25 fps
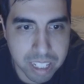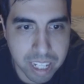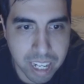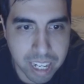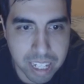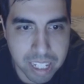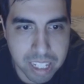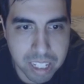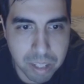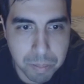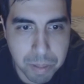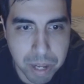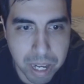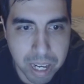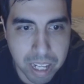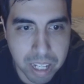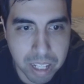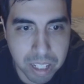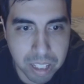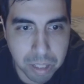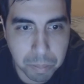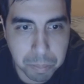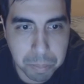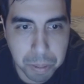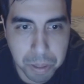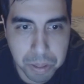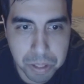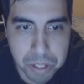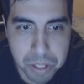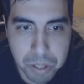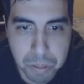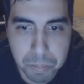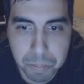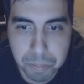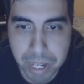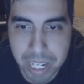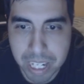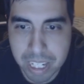in taste depending on the
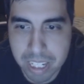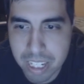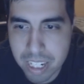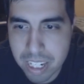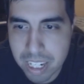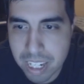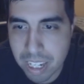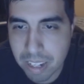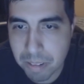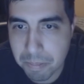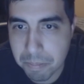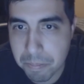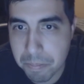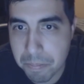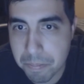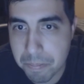person who makes it?